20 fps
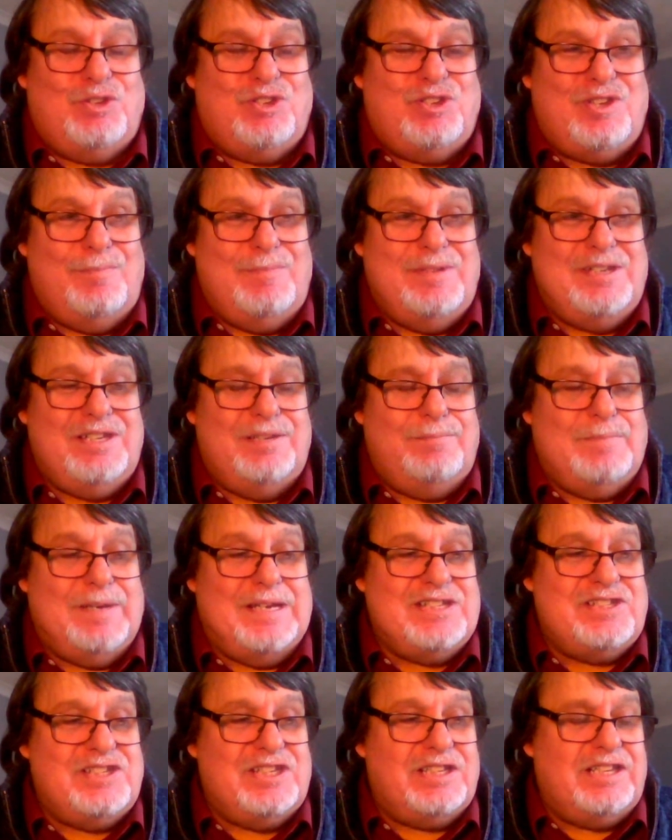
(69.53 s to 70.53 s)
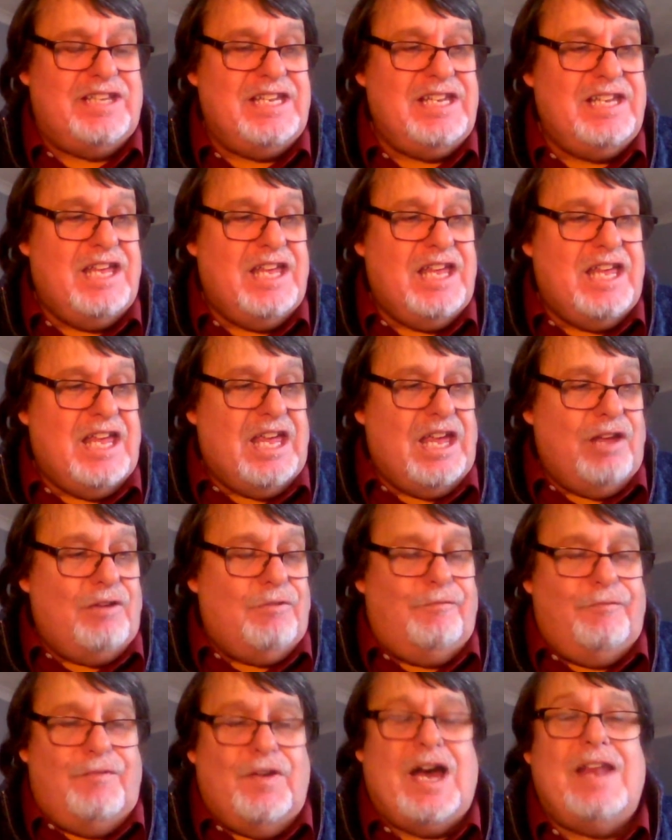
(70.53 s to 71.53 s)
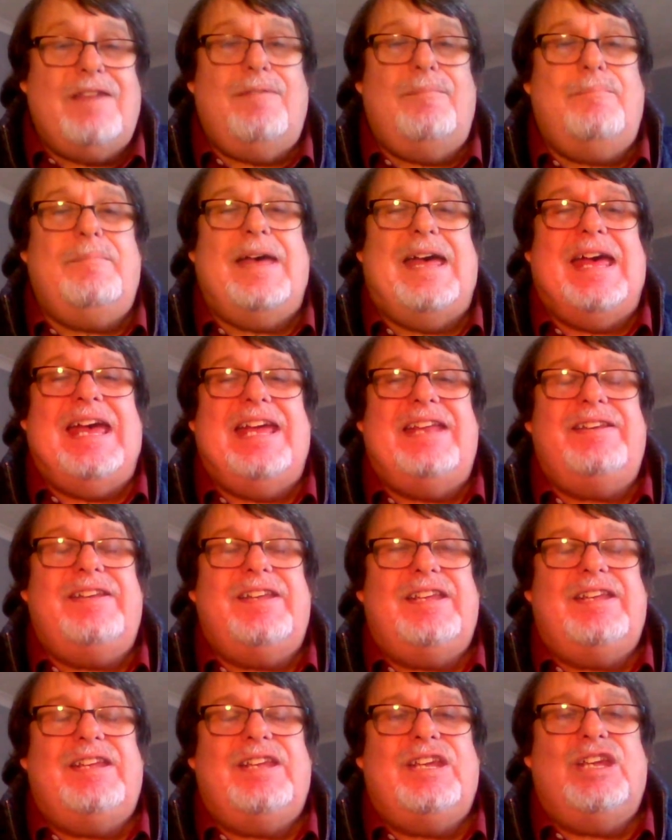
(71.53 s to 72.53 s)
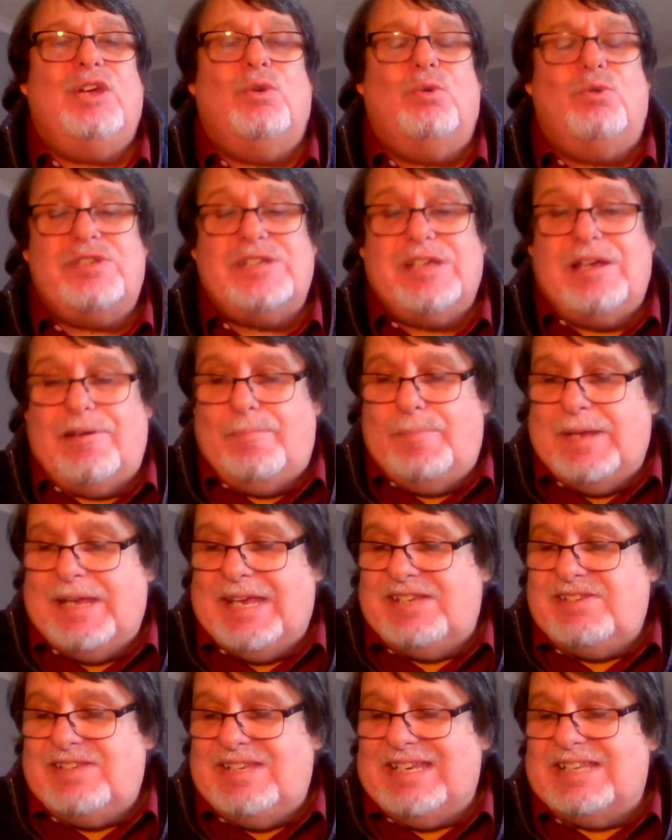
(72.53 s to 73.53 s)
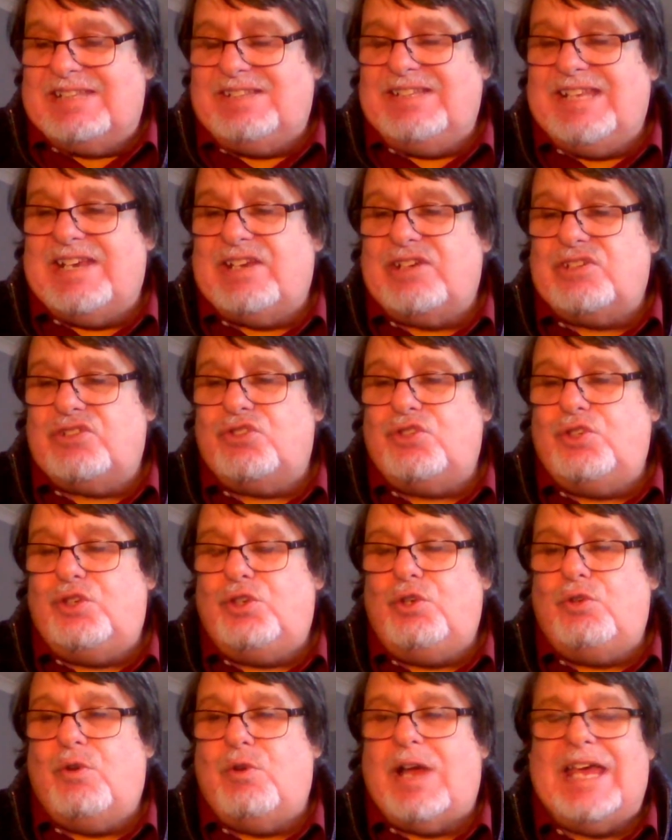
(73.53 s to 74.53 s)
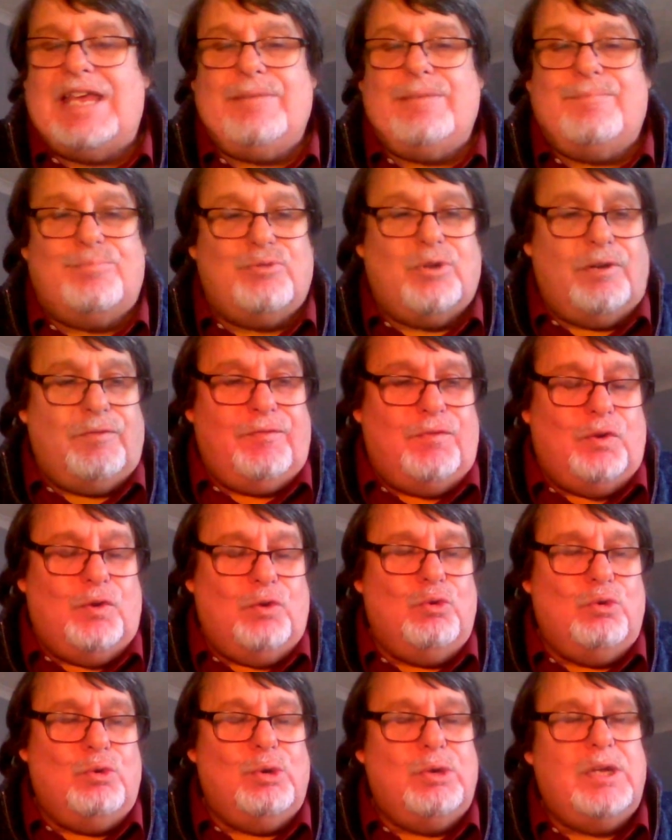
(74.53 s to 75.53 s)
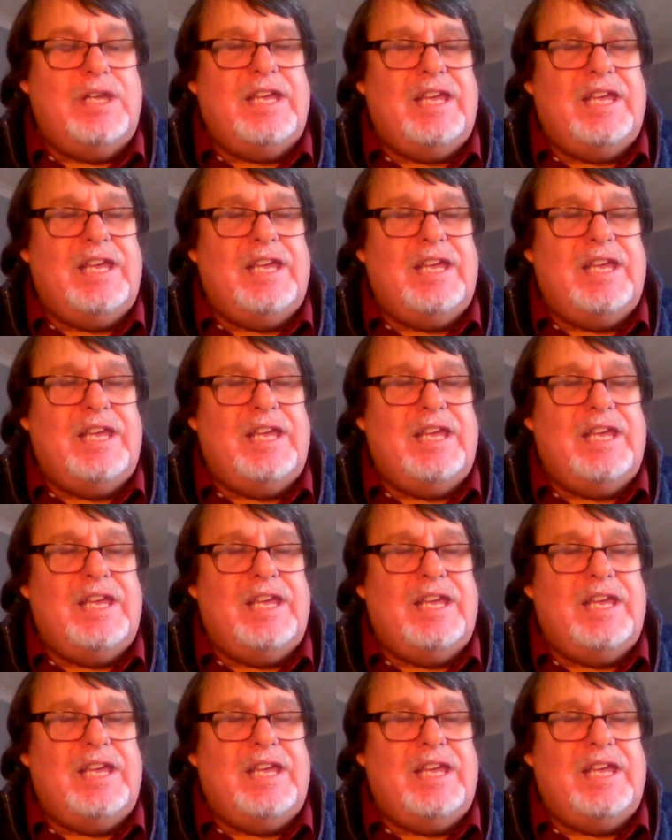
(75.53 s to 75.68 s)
committed, basically. Violent man. It also appears he had links to a brothel